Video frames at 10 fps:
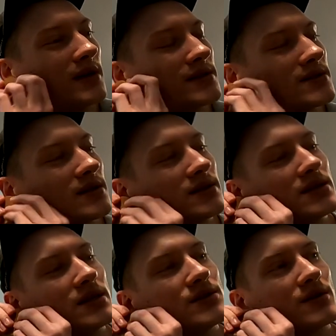it's
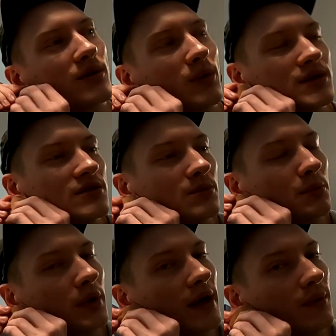easier once you've
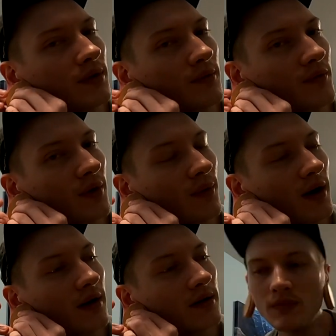been playing with them for a
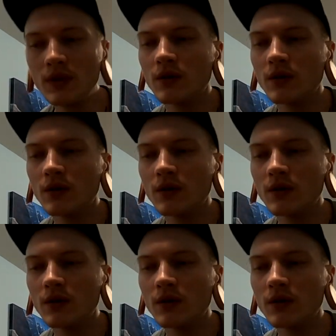while.